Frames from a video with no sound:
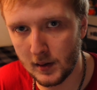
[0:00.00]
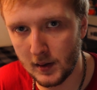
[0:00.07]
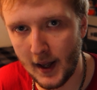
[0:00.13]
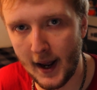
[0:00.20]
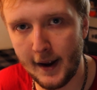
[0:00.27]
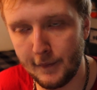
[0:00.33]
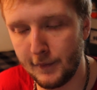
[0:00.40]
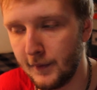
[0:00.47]

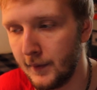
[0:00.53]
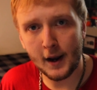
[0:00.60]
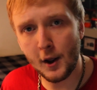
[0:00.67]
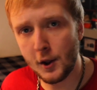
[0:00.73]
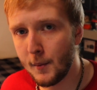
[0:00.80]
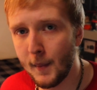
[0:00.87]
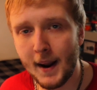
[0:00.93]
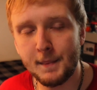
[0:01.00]
life. Now,
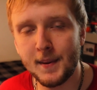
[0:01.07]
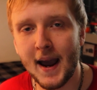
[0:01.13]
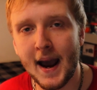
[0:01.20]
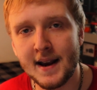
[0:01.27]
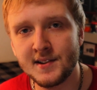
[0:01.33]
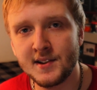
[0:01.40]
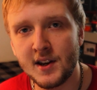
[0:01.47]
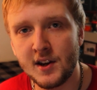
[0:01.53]
you might be
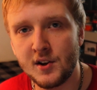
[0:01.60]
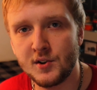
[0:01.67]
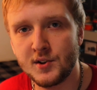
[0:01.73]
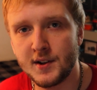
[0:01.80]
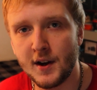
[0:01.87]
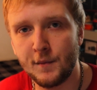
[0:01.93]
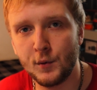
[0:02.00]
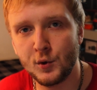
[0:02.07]
asking
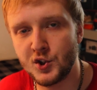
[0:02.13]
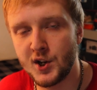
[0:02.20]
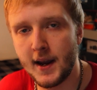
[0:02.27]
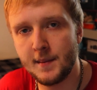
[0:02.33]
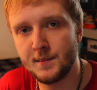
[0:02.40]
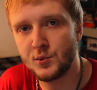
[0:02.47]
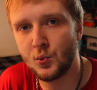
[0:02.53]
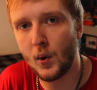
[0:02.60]
yourself, well,
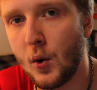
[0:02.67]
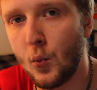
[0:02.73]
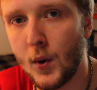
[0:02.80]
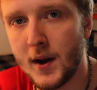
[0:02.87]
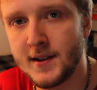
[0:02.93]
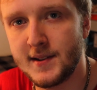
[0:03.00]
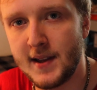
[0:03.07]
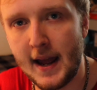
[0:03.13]
James, where
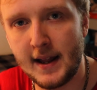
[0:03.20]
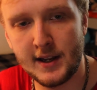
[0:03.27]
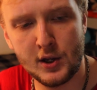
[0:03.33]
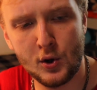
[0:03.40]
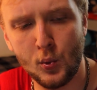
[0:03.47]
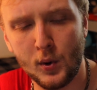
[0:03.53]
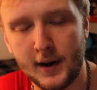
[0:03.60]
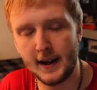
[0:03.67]
was that? Did
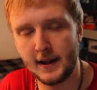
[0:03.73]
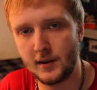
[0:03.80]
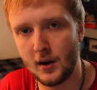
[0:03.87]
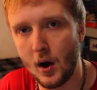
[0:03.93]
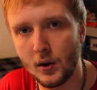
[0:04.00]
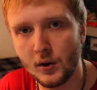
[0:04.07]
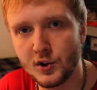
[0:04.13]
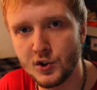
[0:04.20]
you work at
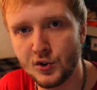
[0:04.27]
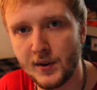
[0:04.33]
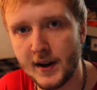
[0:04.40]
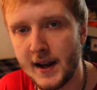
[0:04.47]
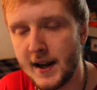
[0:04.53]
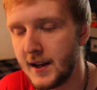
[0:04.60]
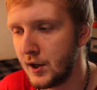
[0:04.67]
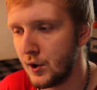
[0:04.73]
Dollar
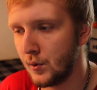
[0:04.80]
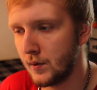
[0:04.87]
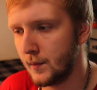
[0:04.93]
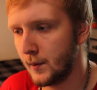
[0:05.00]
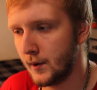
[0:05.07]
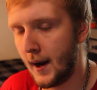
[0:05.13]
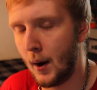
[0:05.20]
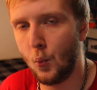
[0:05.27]
Tree? Did you
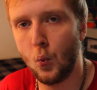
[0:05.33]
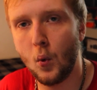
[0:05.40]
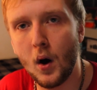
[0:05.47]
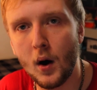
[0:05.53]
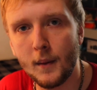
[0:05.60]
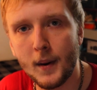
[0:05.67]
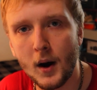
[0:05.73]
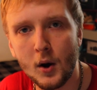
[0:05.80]
work at
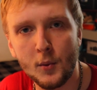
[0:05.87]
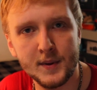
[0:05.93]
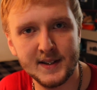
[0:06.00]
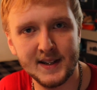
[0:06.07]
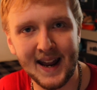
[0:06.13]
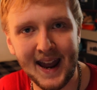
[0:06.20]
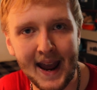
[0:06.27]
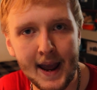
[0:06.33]
Walmart? Was
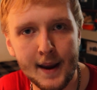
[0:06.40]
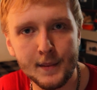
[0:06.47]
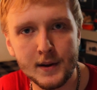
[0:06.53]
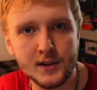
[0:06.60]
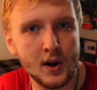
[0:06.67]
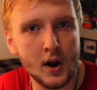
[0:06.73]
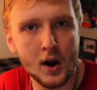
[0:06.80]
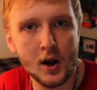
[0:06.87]
it
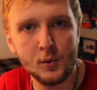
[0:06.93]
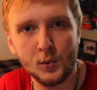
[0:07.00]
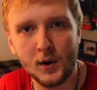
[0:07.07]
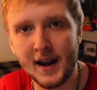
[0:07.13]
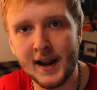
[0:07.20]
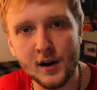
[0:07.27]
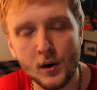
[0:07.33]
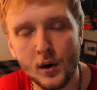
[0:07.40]
Amazon, where
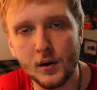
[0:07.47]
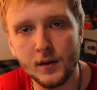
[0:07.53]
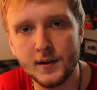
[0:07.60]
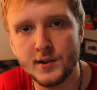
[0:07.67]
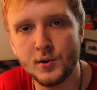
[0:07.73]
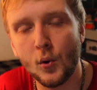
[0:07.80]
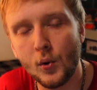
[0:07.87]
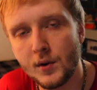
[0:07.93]
I hear all of
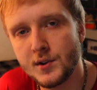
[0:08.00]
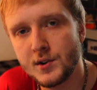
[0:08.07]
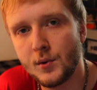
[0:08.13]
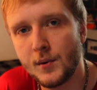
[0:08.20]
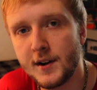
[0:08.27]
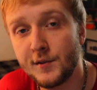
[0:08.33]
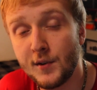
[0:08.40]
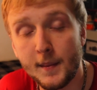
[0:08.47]
these horror
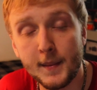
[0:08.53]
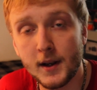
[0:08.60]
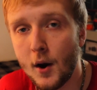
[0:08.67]
stories from?